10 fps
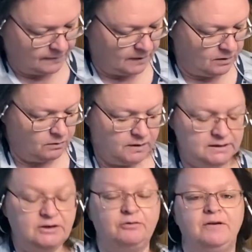Oh,
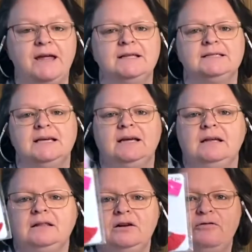these are fancy.
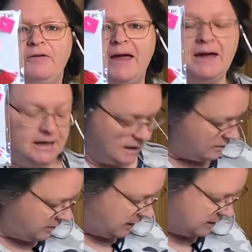Little fan
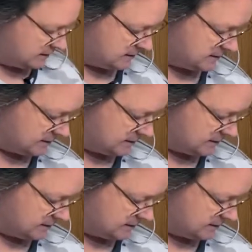earrings.